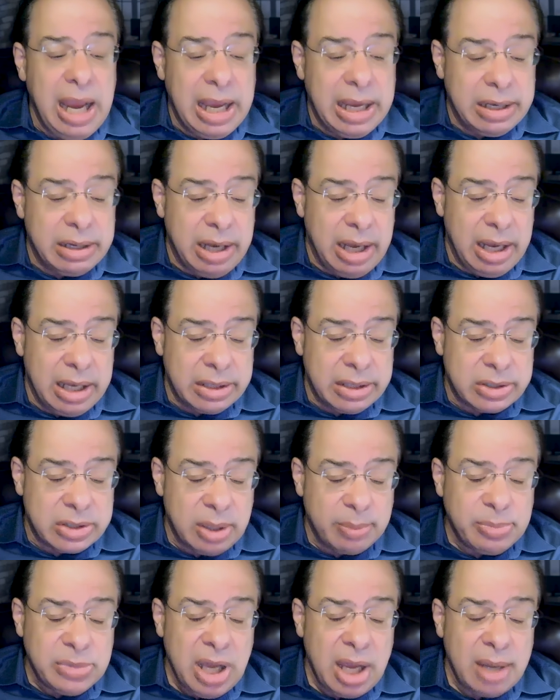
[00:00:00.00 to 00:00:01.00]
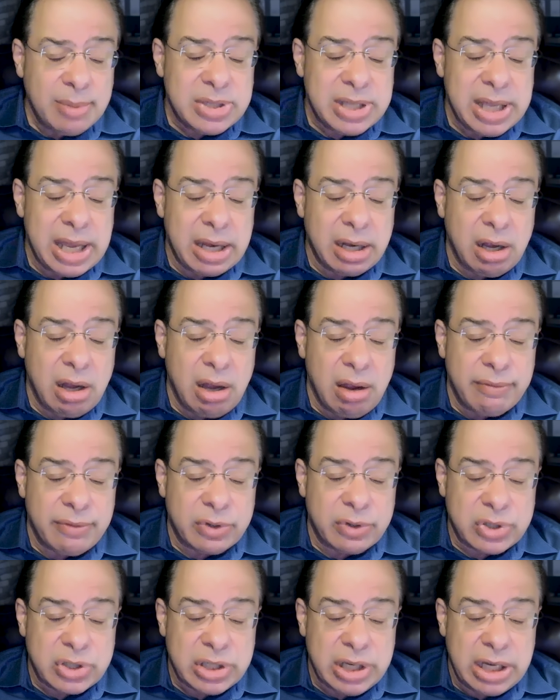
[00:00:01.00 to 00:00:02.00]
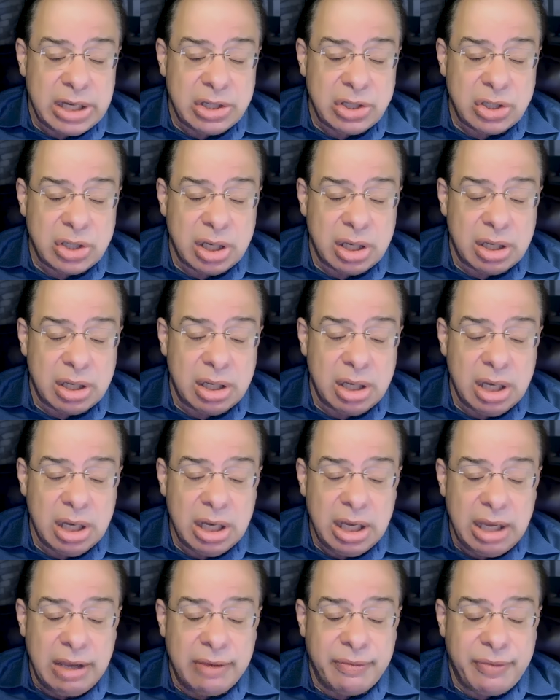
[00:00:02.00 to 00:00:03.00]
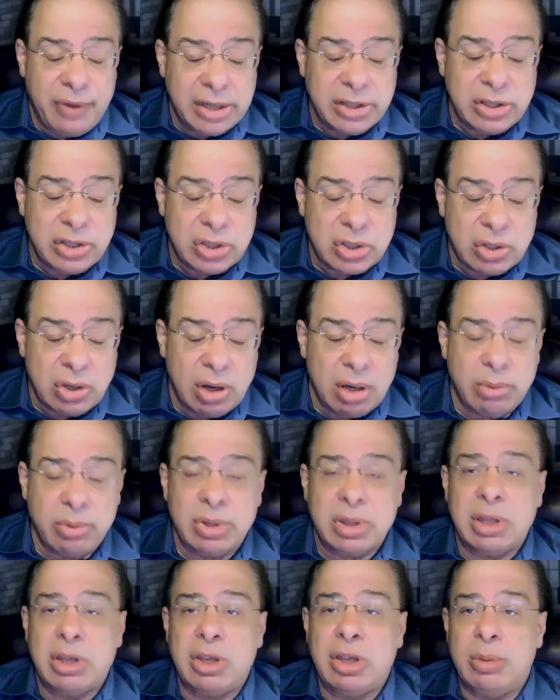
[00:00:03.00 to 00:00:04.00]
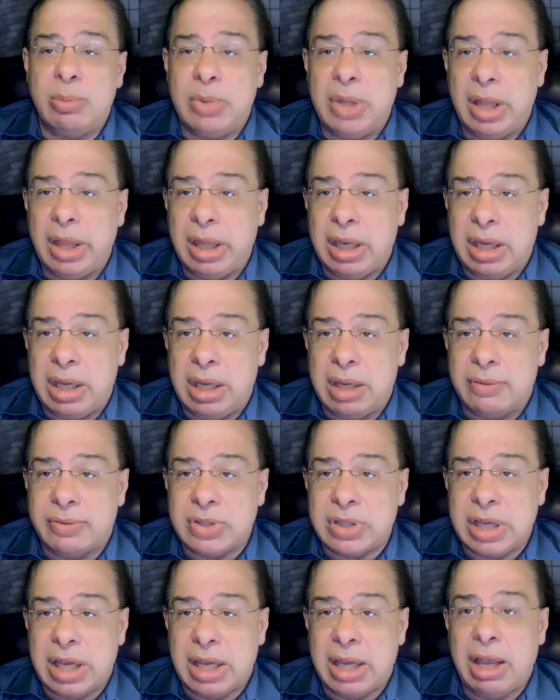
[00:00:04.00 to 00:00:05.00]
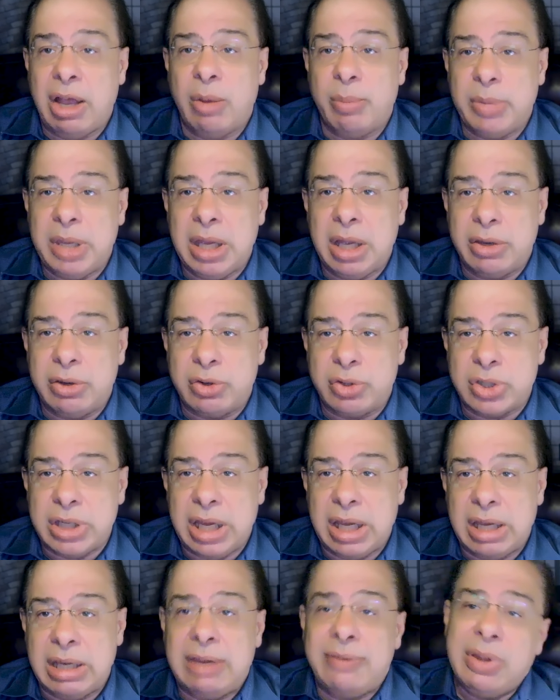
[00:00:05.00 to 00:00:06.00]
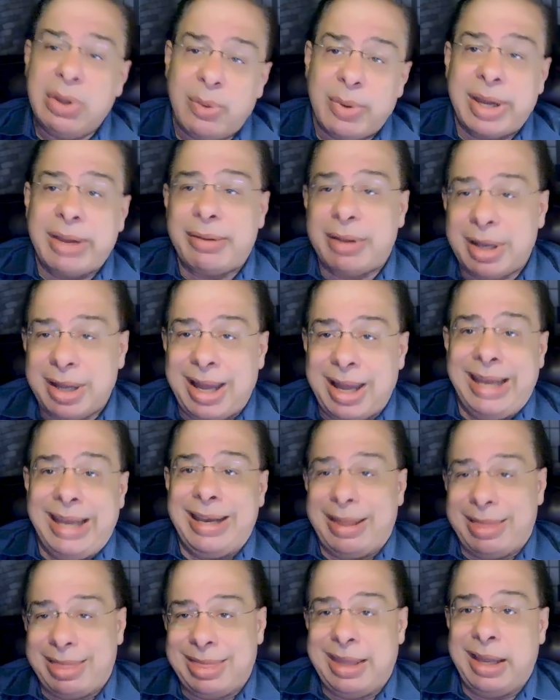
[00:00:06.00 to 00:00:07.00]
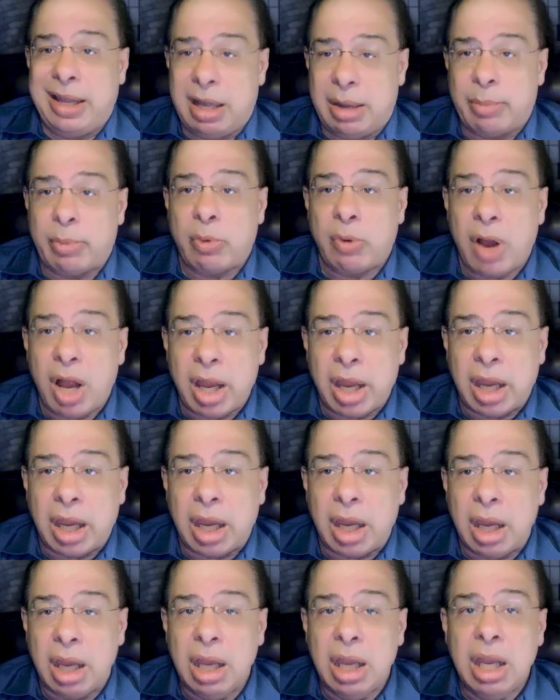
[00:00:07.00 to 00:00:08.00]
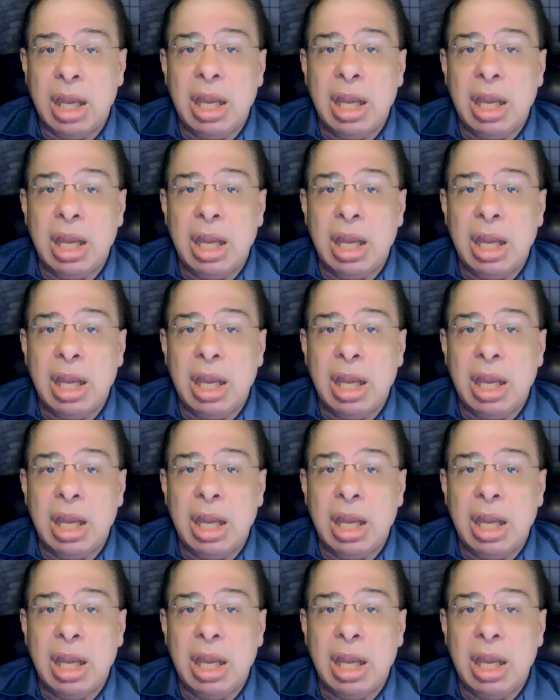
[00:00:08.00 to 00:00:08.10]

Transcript: and and sometimes that conversation if i start with the humility of saying help me understand even though i kind of think i'm right